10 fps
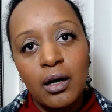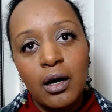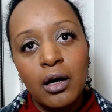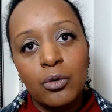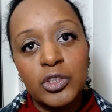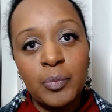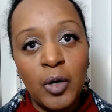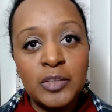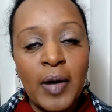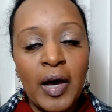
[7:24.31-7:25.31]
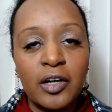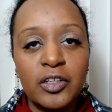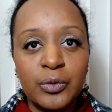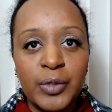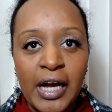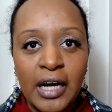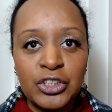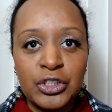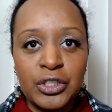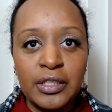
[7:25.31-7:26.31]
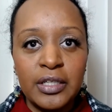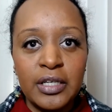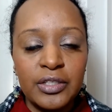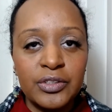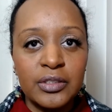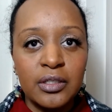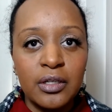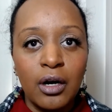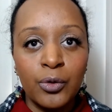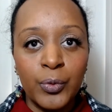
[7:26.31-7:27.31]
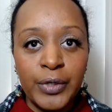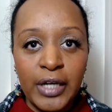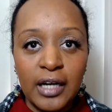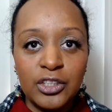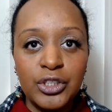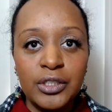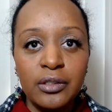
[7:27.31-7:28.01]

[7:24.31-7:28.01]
a response pattern, a reaction is a reaction,